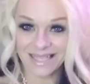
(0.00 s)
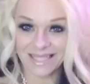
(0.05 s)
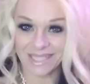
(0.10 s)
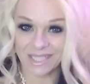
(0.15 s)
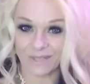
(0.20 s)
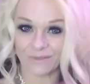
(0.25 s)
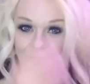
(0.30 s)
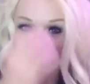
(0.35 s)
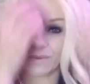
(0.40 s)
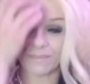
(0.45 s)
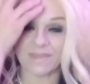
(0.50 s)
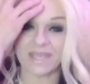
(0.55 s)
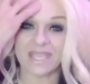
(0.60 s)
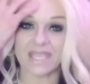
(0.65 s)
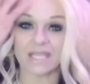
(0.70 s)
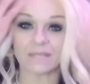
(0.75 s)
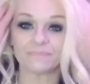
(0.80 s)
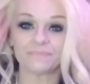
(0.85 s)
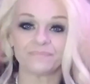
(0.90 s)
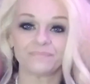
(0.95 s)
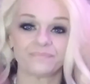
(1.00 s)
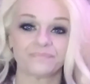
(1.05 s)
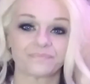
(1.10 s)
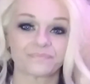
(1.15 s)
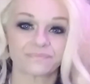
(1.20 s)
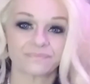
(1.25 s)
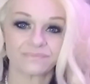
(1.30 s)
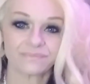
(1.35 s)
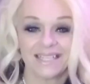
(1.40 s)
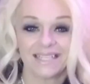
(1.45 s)
does it for me.
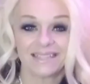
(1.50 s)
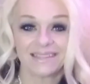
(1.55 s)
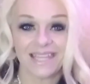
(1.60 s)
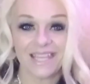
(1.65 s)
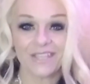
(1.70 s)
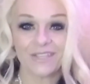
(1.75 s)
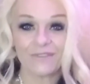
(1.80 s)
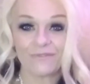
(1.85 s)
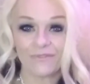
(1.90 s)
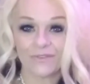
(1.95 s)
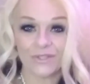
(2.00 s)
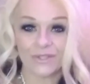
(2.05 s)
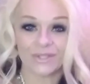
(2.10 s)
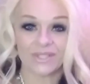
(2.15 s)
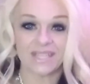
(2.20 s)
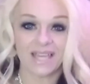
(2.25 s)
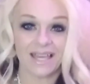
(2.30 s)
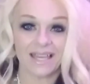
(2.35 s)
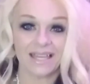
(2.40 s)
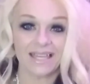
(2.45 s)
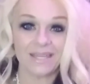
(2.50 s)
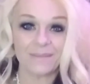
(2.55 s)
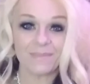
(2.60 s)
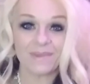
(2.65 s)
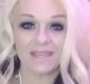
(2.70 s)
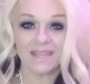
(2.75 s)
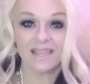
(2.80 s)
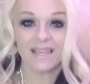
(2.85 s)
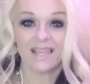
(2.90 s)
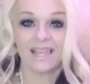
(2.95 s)
Thank you for your time,
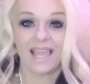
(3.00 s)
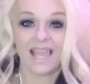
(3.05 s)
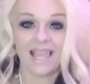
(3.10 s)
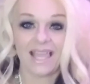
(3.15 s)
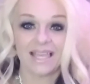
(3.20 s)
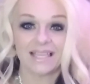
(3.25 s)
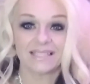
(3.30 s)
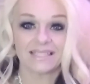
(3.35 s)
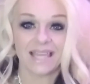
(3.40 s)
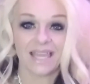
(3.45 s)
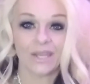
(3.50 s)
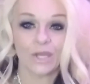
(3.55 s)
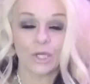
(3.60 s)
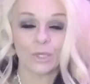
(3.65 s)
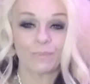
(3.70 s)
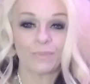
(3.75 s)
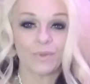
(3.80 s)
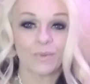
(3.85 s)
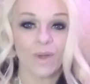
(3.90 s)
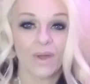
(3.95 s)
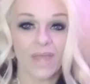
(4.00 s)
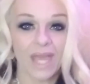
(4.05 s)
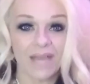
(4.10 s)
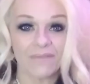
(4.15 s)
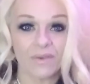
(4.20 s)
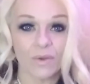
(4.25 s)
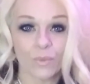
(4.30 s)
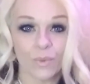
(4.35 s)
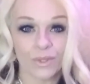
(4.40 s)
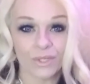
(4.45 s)
and I hope you all
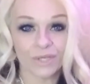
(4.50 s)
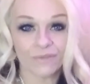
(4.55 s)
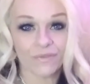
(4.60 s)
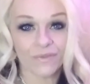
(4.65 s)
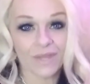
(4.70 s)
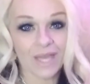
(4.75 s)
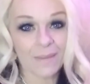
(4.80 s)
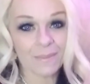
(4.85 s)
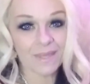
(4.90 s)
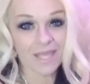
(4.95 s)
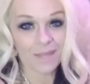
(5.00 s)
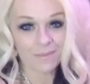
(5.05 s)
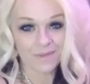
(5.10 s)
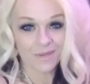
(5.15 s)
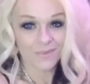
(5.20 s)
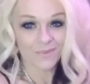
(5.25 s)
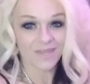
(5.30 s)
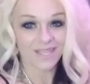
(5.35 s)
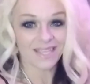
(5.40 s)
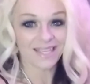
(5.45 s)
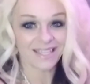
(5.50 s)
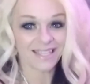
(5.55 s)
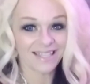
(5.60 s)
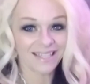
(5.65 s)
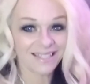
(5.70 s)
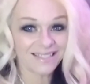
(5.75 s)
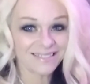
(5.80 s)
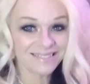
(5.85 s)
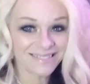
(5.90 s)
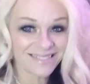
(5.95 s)
have a wonderful upcoming week.
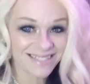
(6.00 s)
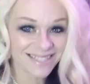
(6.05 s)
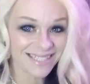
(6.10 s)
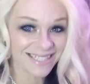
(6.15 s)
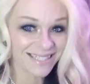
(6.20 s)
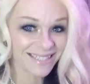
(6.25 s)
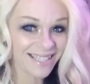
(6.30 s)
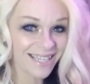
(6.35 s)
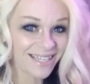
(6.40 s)
See you